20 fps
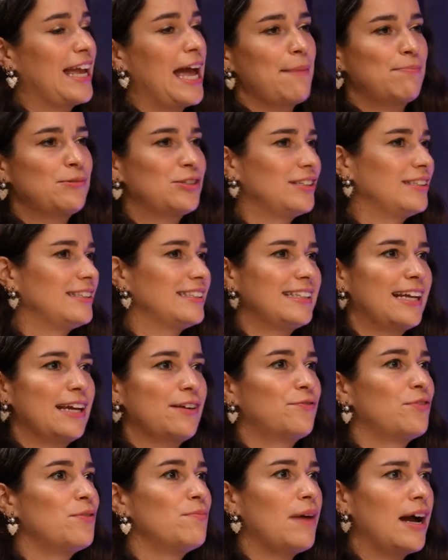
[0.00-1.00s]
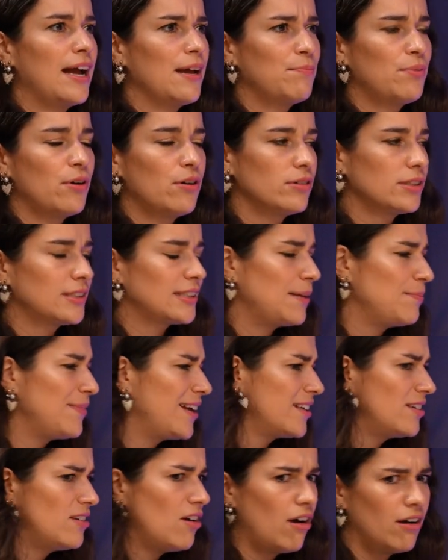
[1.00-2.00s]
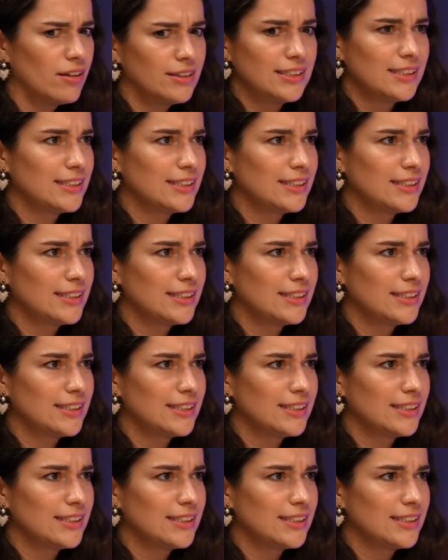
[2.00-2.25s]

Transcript: captions like for my posts, I'm like, no,